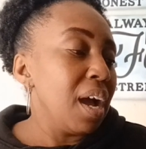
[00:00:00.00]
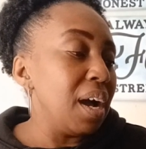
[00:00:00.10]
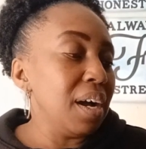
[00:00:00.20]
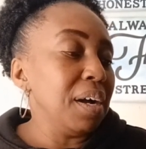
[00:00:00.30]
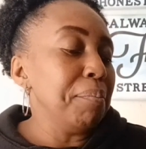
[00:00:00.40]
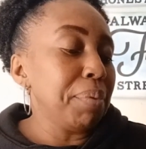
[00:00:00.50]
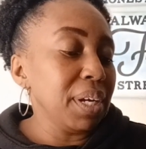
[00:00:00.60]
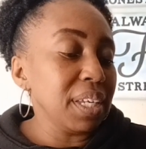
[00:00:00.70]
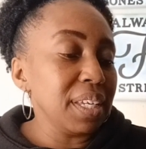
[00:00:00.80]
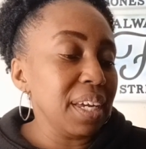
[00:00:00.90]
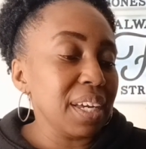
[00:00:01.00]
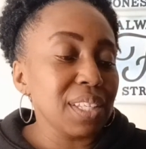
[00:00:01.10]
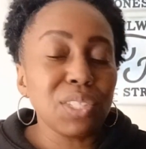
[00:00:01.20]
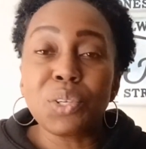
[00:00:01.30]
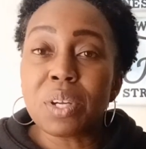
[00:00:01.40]
Um, but
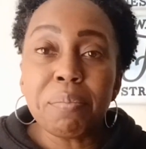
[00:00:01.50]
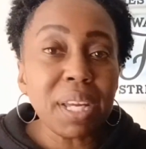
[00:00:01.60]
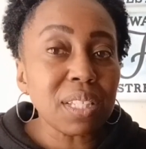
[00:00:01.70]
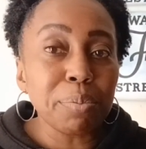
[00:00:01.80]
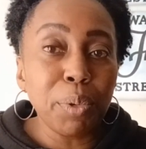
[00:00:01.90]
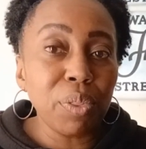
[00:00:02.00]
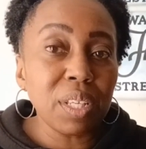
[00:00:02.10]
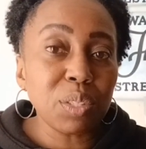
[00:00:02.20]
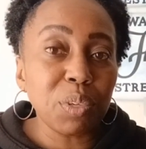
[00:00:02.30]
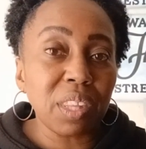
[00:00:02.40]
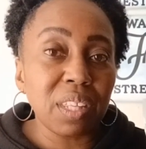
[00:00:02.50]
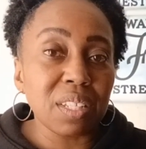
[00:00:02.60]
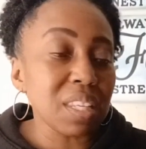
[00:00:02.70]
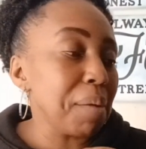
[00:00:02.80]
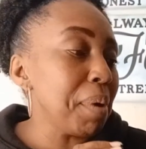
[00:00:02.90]
yes, you can make smoothies with
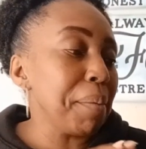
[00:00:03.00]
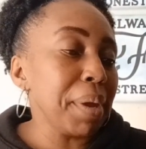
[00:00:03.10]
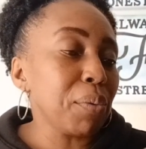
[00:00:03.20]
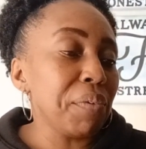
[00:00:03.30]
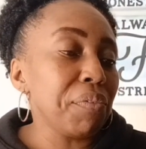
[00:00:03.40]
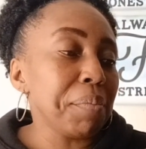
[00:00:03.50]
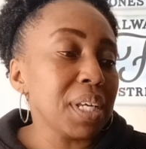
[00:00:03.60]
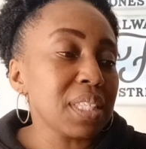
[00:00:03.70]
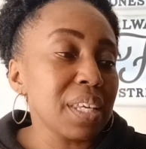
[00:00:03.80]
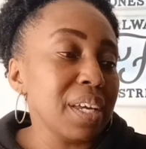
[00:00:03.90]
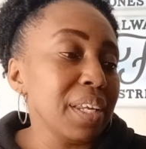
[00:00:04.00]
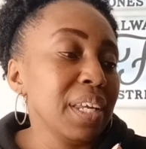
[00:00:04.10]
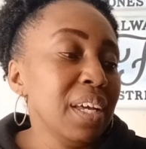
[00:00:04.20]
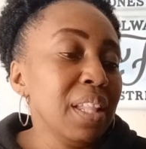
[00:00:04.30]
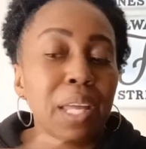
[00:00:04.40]
this. I might make one for my son,
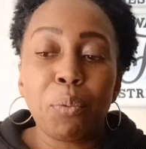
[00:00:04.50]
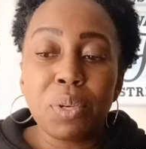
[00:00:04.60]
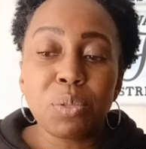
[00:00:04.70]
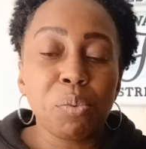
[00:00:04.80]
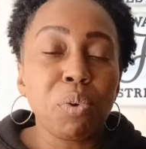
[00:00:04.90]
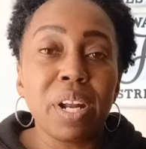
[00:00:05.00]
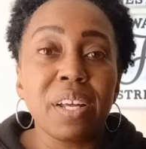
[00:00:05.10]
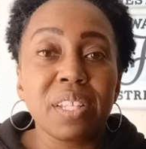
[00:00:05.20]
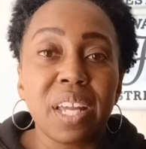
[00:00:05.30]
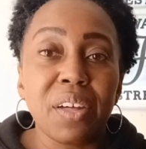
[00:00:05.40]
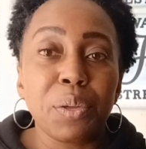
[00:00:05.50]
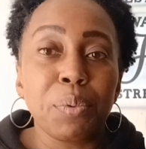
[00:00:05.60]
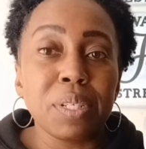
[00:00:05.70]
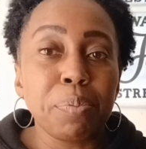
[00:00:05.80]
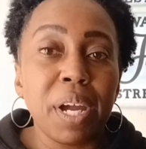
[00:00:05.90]
like once we run out of the other
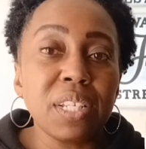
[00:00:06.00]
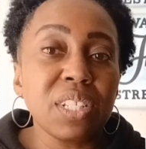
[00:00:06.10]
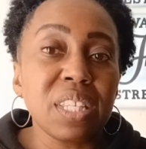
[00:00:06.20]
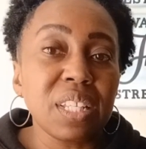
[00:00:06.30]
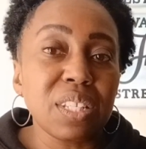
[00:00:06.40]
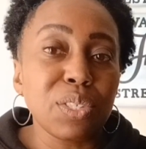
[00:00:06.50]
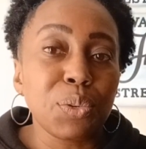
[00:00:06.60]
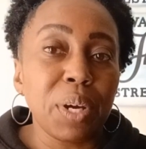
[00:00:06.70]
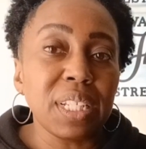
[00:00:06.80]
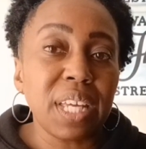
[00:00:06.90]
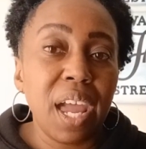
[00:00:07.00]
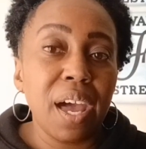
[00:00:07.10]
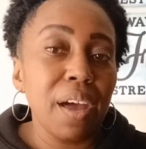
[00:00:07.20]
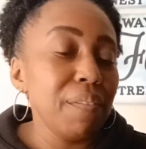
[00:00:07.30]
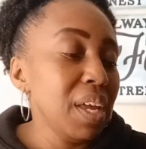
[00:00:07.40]
ones. But I just think this is great to
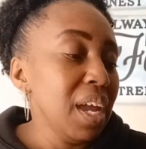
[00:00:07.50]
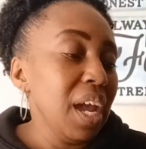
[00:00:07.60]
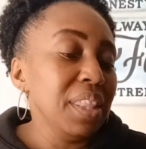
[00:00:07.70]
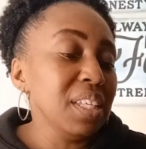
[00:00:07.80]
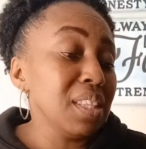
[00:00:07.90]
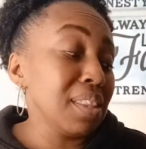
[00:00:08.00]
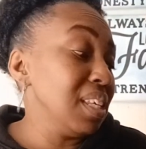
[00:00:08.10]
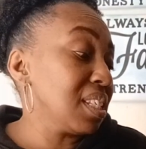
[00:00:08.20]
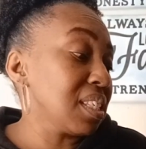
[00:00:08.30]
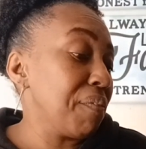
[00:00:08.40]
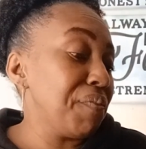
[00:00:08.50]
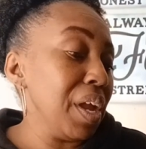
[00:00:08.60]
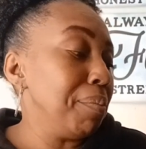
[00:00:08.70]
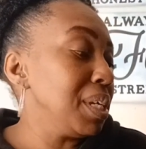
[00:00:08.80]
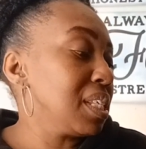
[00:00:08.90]
have. And then this is a
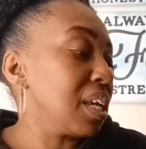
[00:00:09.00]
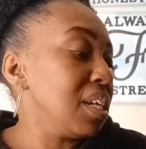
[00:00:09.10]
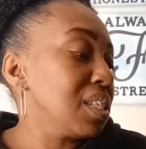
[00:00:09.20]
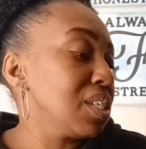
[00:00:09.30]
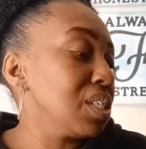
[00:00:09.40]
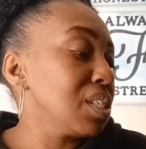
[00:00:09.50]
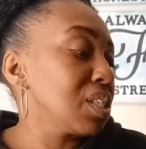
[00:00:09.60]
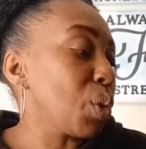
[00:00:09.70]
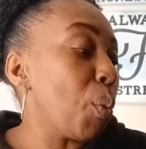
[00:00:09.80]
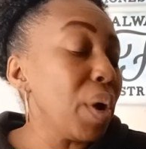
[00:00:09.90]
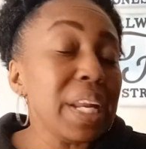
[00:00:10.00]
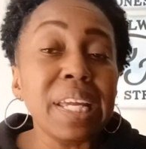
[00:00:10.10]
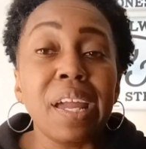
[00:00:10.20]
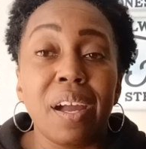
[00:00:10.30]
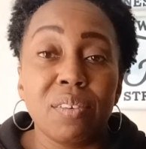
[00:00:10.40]
family size. This is
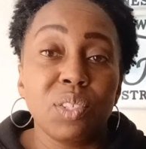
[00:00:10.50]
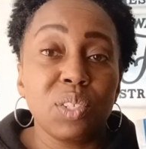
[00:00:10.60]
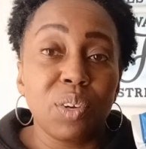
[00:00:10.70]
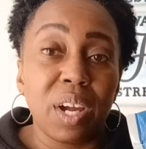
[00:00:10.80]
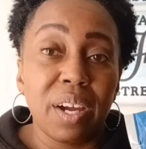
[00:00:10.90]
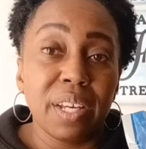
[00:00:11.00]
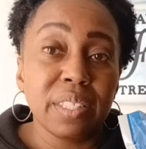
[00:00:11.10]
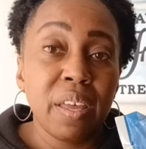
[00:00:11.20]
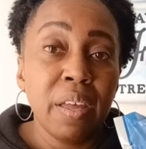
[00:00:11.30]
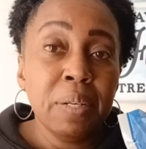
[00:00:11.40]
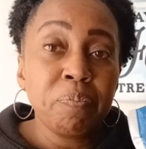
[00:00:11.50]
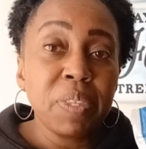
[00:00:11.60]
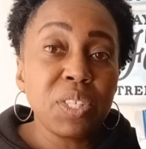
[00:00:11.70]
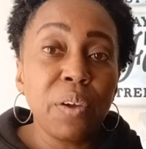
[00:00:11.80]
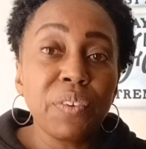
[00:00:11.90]
20 ounce, you guys.
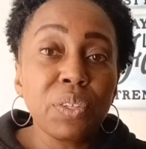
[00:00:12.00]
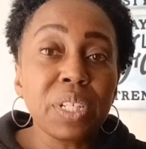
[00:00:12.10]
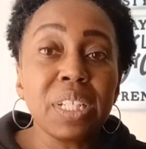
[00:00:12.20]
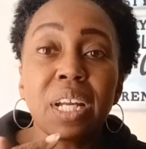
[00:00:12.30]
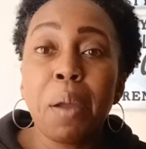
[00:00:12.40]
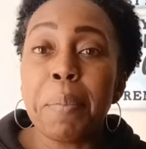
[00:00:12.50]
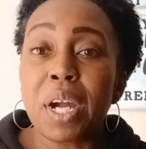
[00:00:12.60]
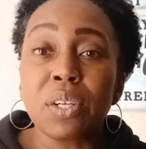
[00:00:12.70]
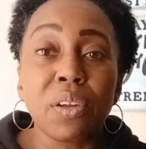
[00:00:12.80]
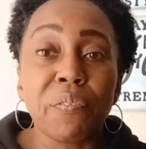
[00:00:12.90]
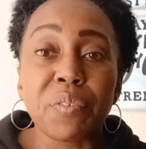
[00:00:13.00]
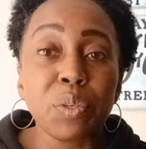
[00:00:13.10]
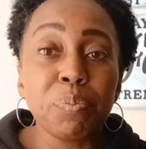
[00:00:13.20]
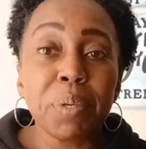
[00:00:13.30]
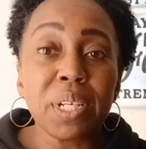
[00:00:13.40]
So if you're looking to cut back on your
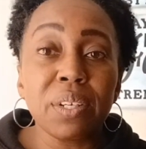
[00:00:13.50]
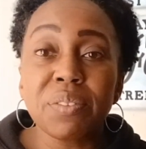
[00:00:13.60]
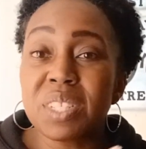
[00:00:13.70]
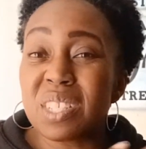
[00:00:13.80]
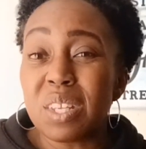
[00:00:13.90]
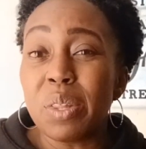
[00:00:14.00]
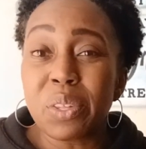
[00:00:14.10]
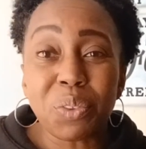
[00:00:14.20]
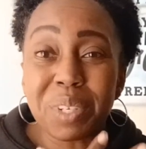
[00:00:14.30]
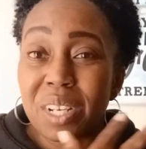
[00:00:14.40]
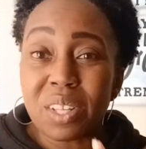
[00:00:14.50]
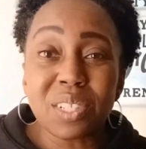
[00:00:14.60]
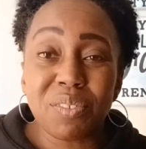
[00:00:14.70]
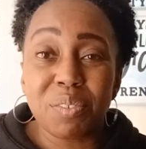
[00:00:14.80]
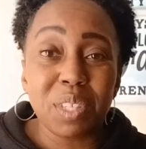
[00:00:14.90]
food bill, this is only
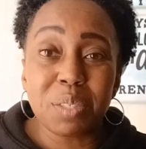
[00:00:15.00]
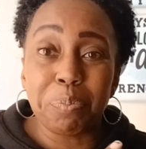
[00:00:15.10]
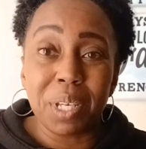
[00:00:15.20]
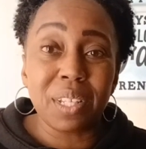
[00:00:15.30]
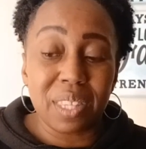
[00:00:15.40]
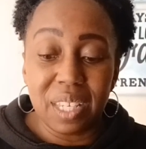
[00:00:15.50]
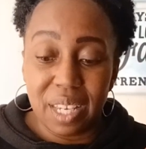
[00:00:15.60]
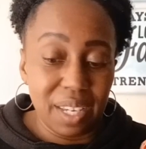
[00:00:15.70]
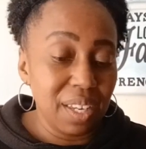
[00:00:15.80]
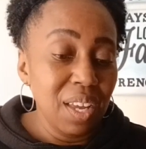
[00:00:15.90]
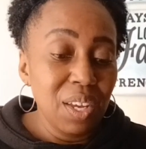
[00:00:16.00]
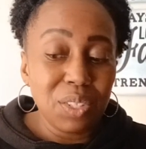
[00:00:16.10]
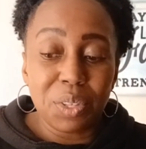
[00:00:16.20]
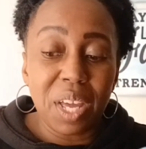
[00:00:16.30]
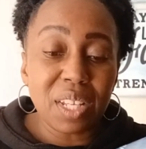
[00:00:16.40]
$3 for this big thing.
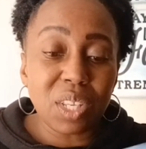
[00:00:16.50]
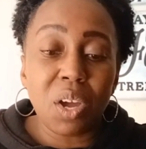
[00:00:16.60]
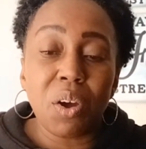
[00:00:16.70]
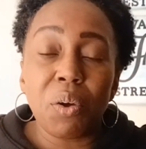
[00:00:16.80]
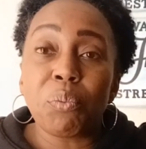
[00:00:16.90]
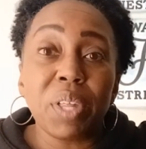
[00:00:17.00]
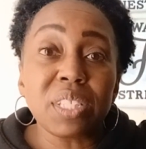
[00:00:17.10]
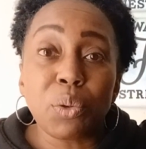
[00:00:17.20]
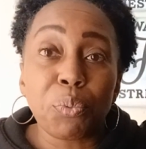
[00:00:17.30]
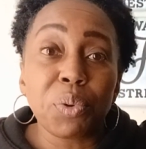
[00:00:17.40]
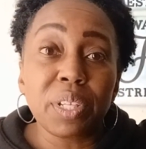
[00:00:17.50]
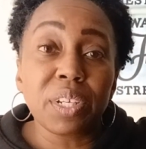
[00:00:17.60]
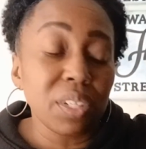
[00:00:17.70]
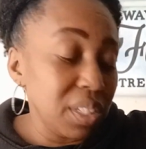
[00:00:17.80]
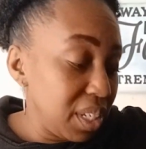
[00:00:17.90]
So that's a, that's a really
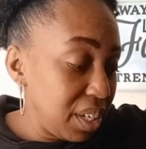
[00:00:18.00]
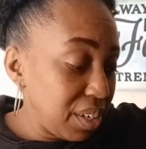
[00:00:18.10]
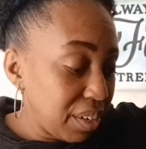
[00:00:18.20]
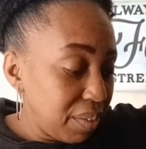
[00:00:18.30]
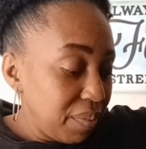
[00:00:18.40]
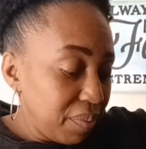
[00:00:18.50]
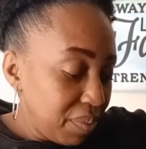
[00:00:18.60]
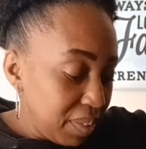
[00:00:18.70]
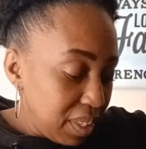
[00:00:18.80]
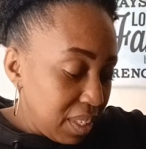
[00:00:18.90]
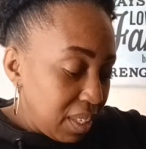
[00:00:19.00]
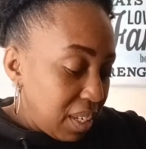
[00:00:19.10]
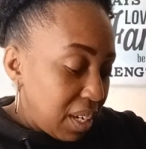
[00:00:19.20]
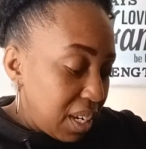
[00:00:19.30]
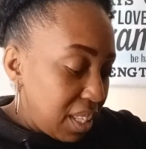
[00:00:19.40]
good deal.
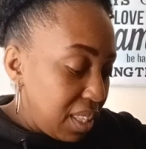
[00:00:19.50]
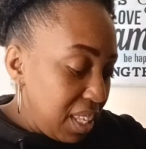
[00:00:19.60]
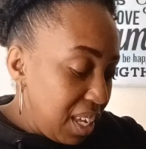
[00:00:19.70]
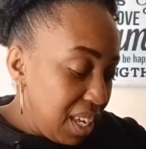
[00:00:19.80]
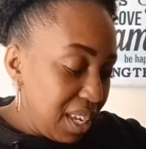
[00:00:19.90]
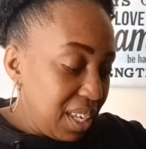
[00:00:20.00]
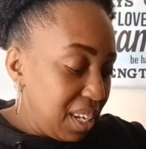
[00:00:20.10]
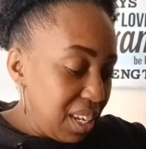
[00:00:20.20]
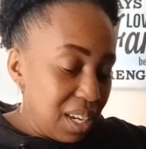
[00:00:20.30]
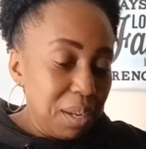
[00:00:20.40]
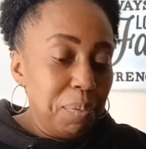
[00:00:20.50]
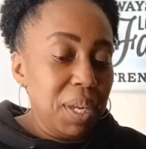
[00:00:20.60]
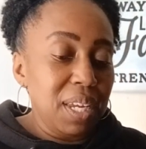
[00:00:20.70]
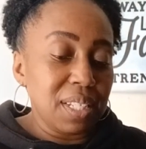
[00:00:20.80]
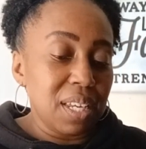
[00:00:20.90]
And then I
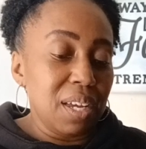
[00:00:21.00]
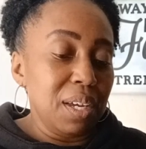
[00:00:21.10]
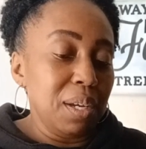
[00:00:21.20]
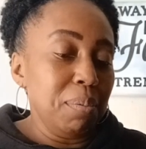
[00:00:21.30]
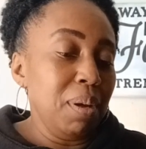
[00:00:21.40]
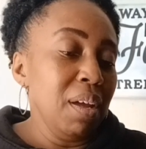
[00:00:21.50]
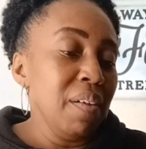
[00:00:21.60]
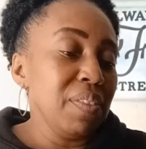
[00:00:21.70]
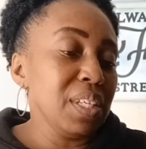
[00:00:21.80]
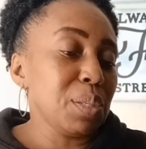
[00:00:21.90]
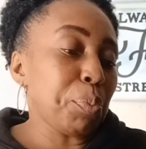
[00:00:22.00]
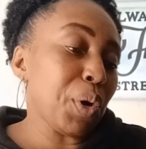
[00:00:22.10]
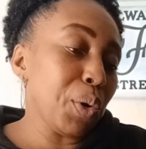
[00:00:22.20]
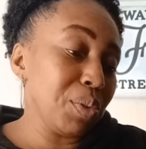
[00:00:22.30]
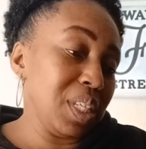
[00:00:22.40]
picked up this
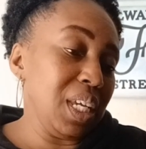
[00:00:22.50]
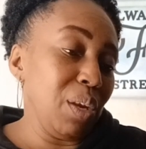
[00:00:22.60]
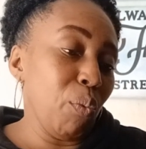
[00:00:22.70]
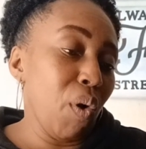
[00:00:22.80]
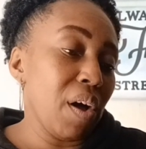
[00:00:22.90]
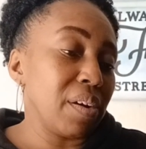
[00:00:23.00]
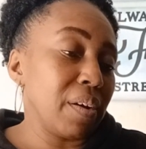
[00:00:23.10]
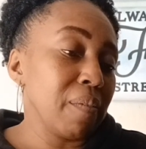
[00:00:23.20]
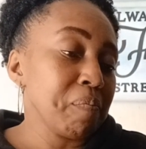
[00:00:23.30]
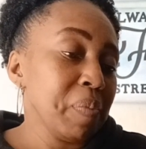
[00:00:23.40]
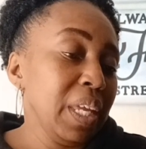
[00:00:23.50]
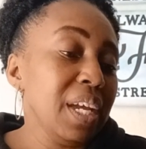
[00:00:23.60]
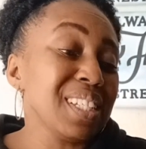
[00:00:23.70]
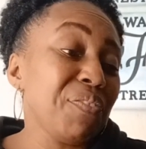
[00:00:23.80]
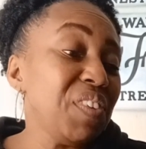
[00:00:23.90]
protein water. It
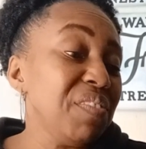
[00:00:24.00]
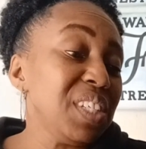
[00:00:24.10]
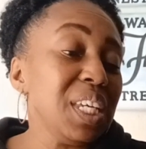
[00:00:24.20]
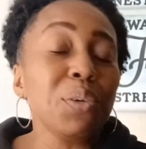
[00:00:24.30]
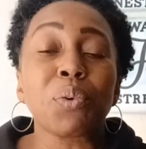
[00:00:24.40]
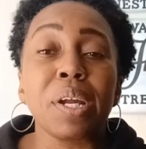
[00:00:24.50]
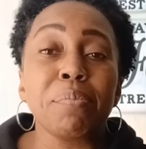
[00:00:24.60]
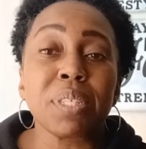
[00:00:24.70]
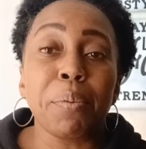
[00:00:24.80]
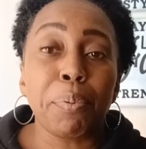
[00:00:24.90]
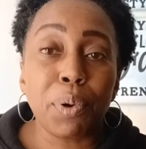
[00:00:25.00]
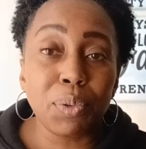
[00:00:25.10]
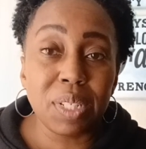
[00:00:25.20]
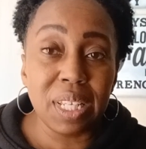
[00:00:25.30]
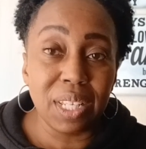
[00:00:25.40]
has 15 grams of
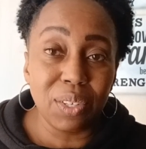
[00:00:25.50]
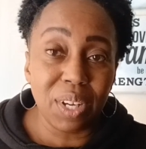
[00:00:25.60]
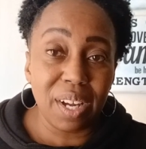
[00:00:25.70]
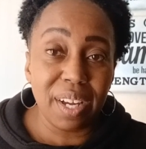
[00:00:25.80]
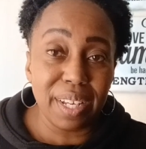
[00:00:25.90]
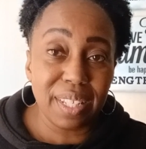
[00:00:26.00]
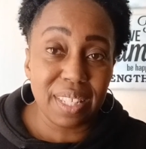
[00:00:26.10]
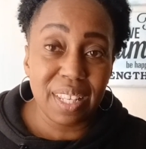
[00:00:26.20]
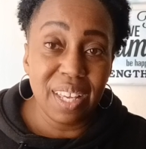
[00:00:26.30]
protein, you guys.